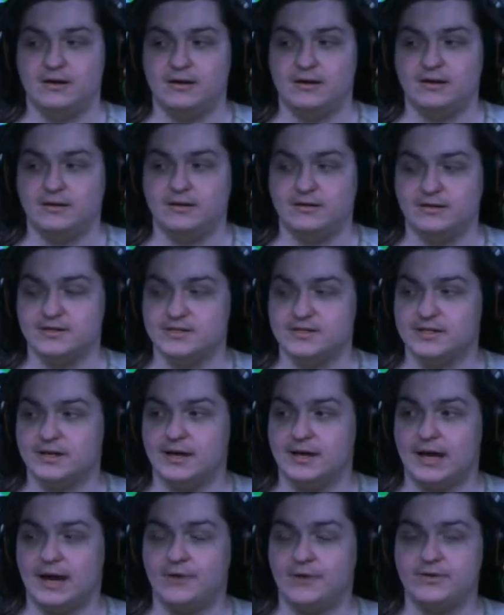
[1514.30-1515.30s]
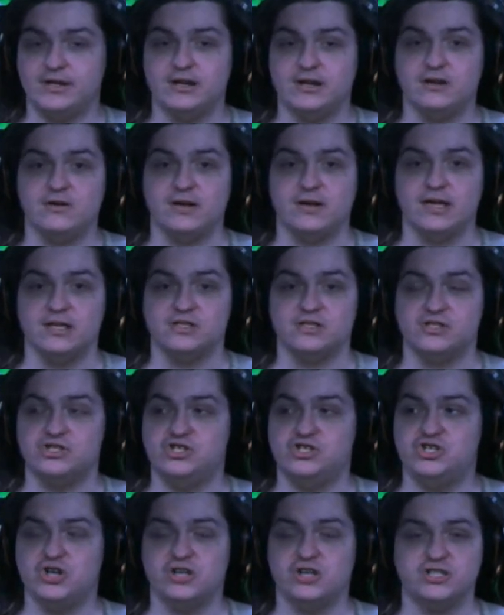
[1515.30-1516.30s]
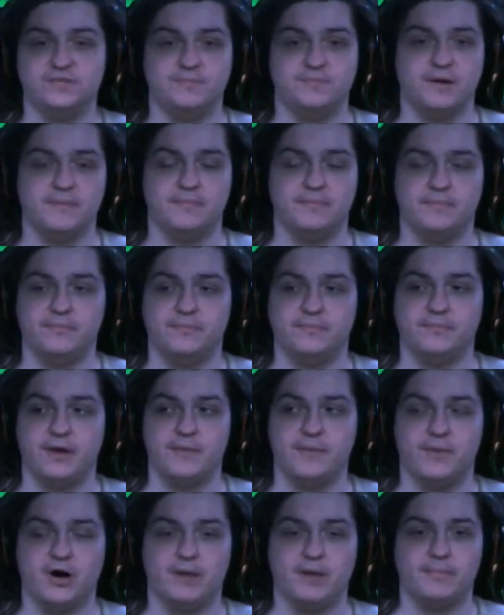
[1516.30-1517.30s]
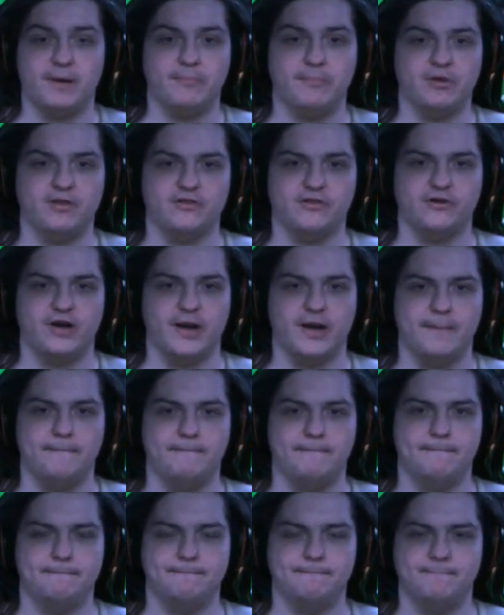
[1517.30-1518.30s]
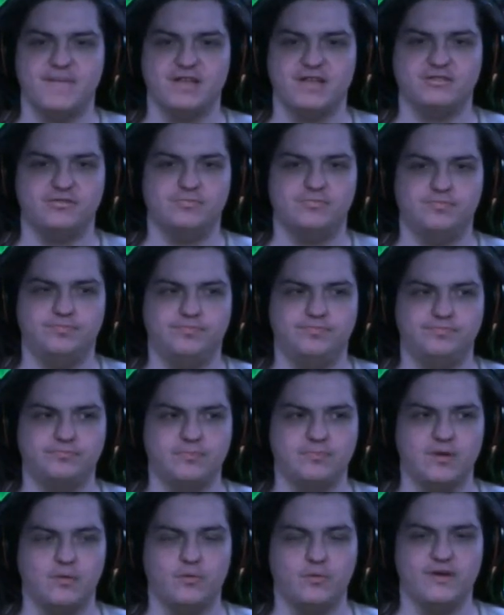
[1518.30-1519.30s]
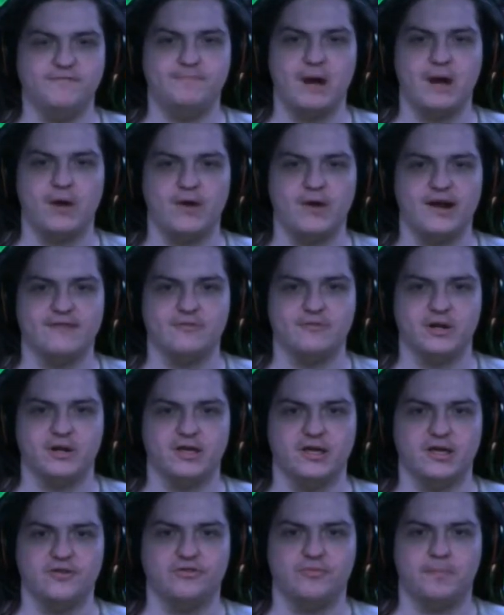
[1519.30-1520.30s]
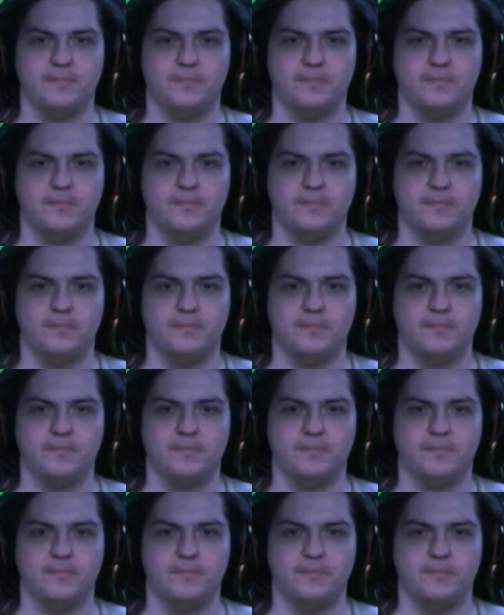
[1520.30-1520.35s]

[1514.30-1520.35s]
Because out here, it's just my mom, my brother, and I. We've buried everybody else.